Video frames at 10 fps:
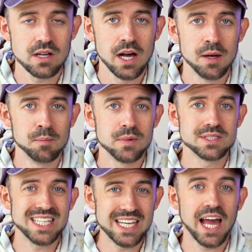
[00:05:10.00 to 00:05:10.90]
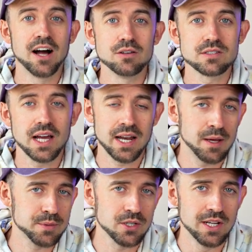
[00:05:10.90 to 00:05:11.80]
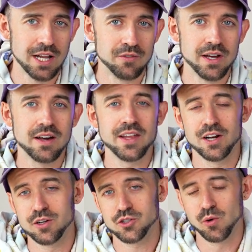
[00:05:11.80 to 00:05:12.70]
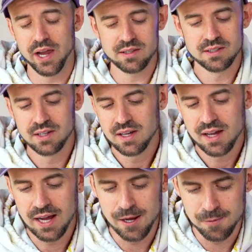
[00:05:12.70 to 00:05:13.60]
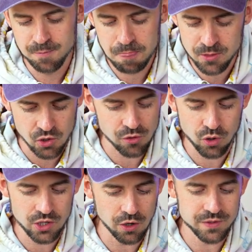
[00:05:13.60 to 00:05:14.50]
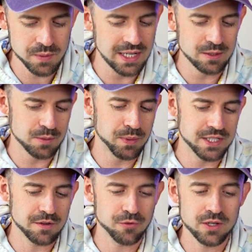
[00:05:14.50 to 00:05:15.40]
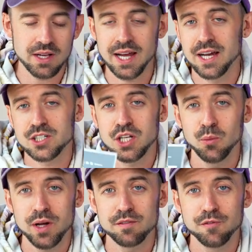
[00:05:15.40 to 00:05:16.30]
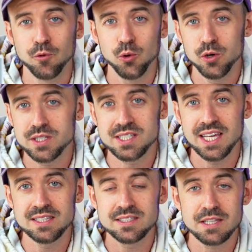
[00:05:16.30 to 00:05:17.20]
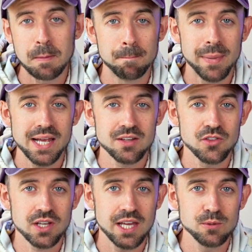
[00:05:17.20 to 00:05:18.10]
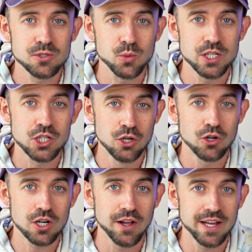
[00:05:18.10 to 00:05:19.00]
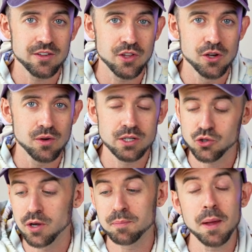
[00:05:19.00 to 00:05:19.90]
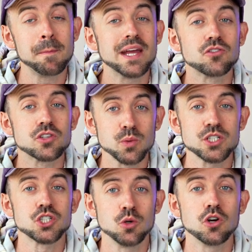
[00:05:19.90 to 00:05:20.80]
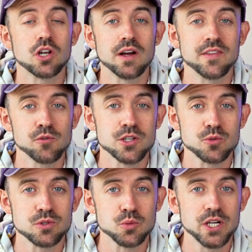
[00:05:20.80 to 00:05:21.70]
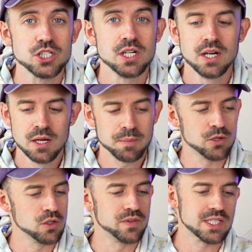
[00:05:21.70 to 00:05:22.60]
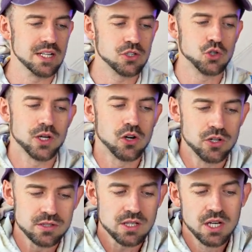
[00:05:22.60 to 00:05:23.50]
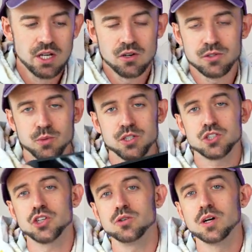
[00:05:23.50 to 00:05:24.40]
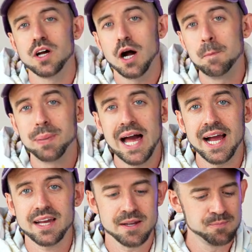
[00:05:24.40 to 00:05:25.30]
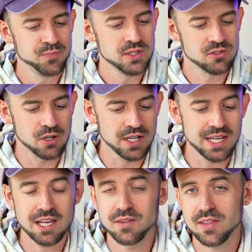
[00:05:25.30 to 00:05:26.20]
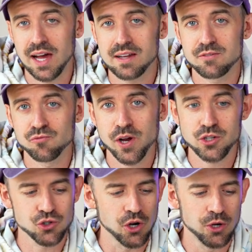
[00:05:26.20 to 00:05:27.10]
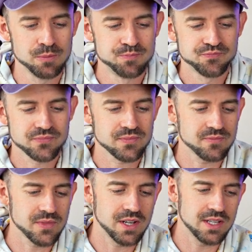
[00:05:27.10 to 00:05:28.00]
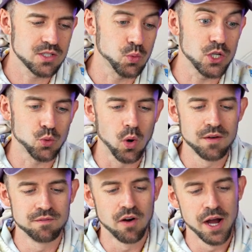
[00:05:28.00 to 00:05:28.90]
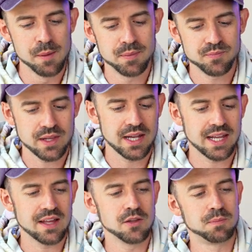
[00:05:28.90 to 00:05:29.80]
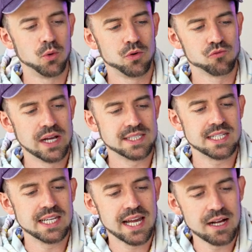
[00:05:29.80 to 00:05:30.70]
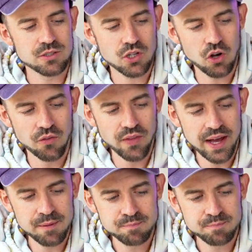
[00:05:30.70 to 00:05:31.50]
decals, and I absolutely love it. I think it looks great. So I thought I'd go for something a little bit different, and I actually went for skins that make the Killswitch look like the, that make the Switch 2 look like the original Switch, because obviously the Joy-Cons on the Switch 2 are black, so I'm going to give it that retro Switch 1 vibe and get the blue and red decals on there.